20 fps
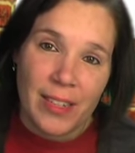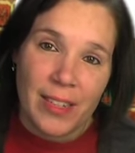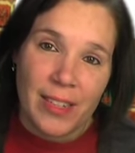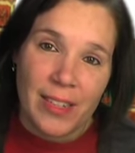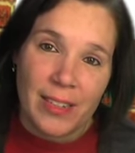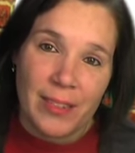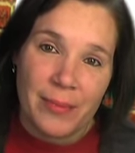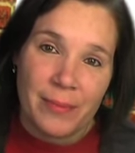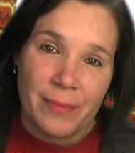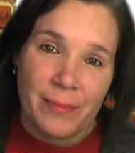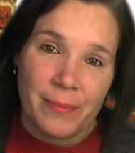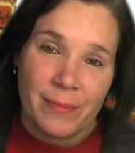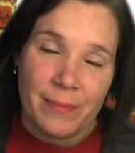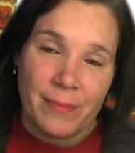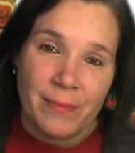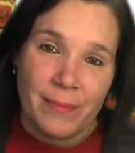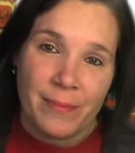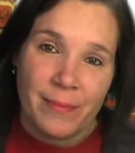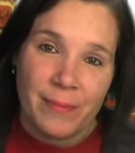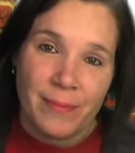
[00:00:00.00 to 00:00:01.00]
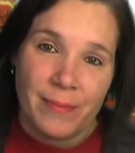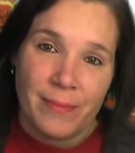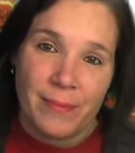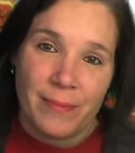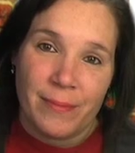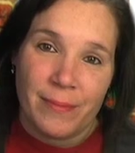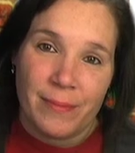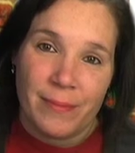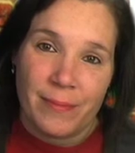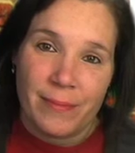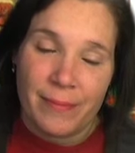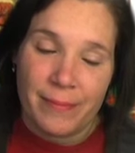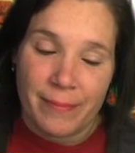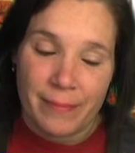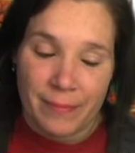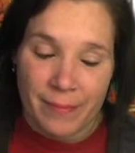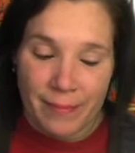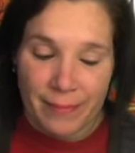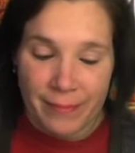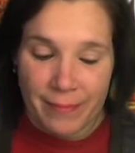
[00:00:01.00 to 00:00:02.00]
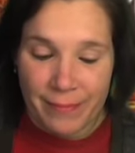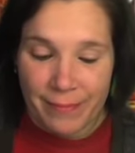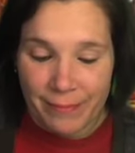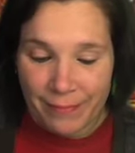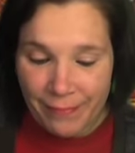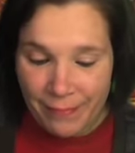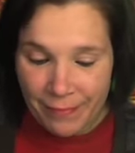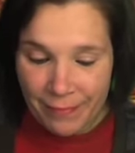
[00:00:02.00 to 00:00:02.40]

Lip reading: (silent)